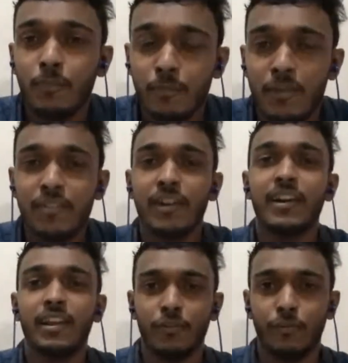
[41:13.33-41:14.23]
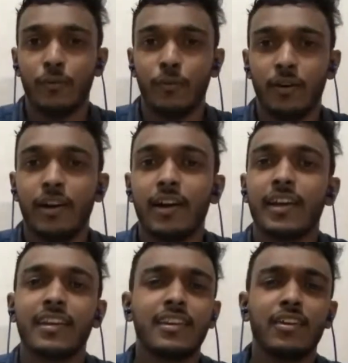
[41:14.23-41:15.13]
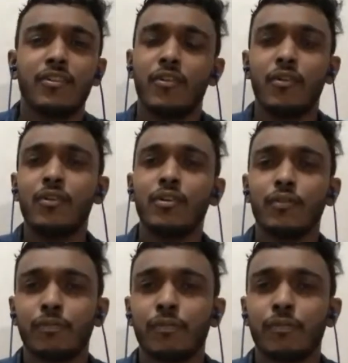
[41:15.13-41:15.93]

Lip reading: be ready for getting all of